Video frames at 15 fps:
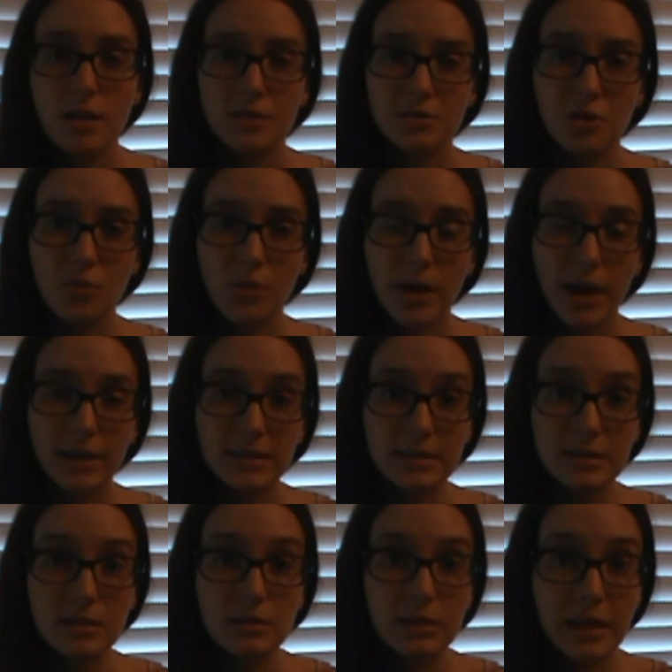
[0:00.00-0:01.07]
So it's
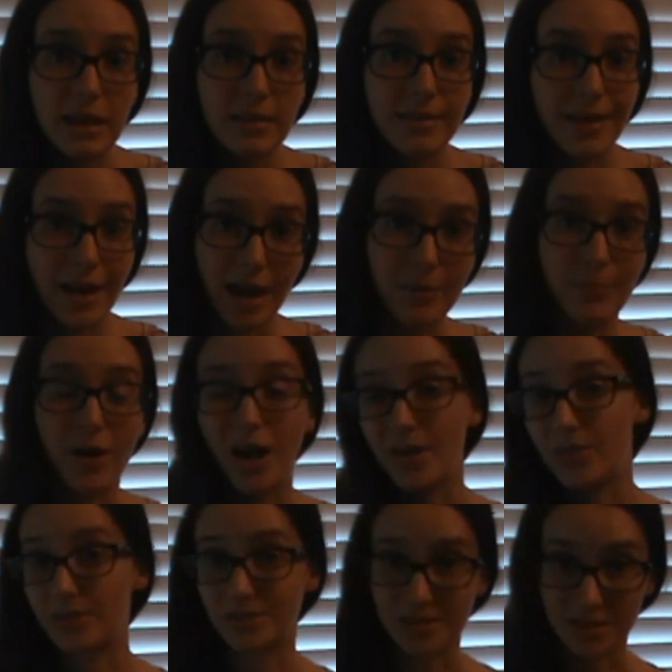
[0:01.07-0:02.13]
still in the
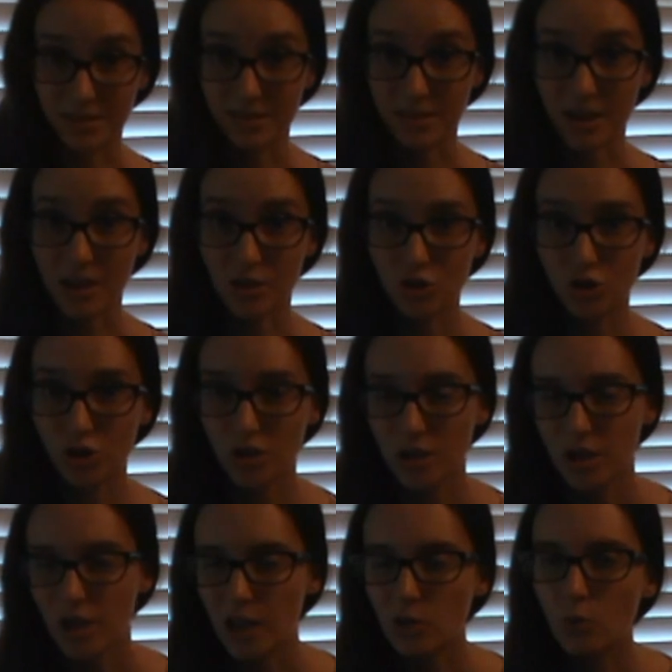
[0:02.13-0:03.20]
hypothesis stage
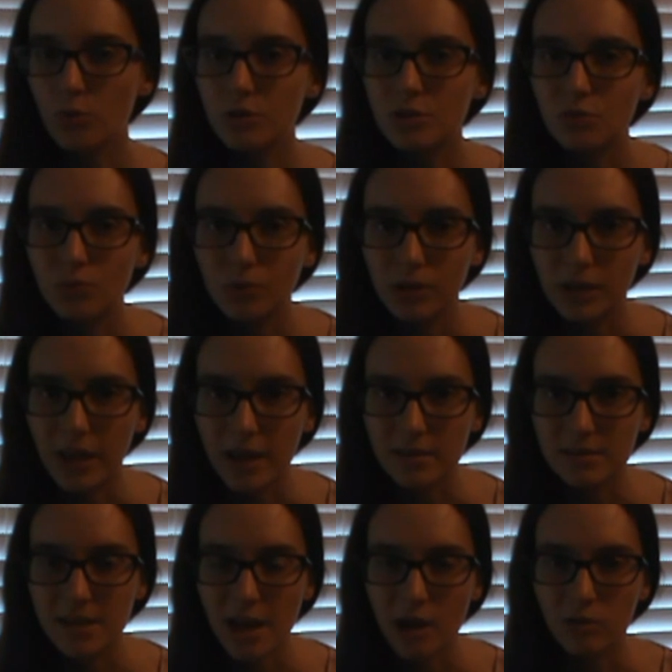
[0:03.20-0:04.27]
in order to really
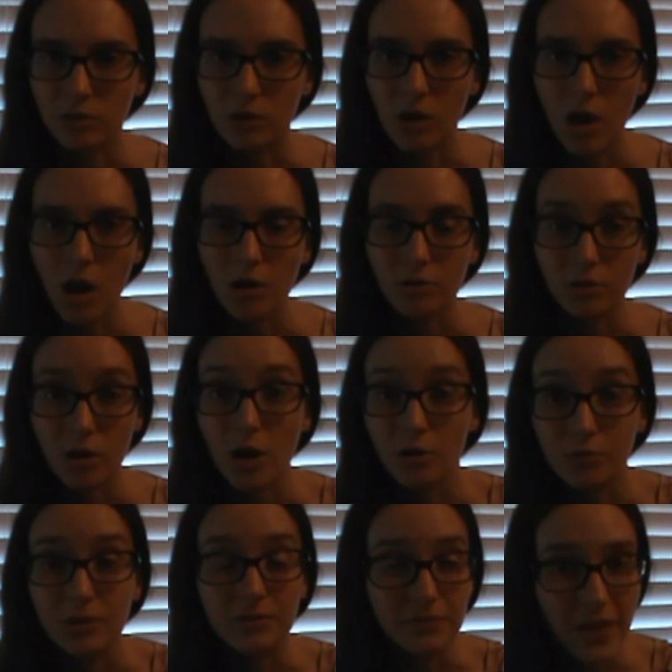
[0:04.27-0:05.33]
get down or con
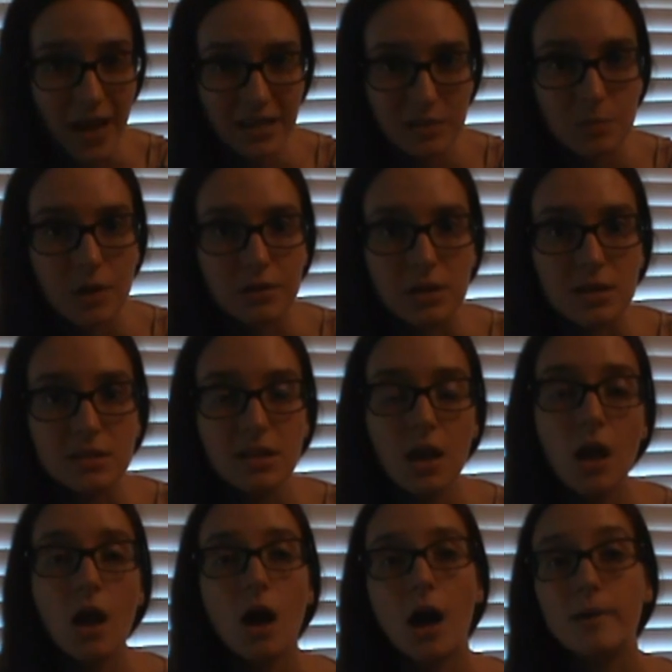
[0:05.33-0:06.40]
concrete facts about this,
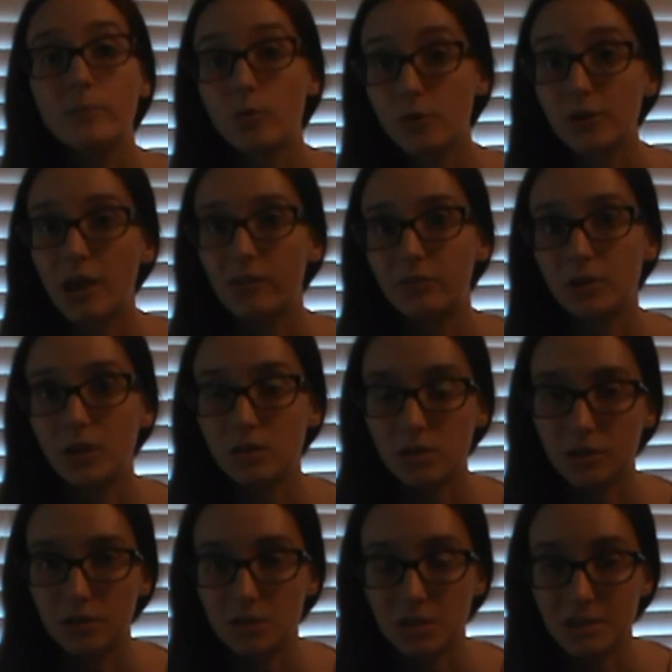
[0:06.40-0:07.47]
I'm going to have to
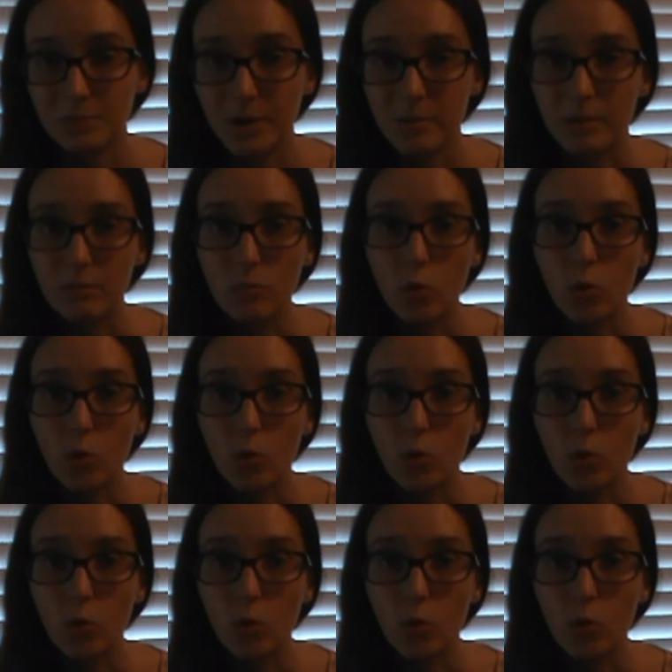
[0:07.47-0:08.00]
conduct this experiment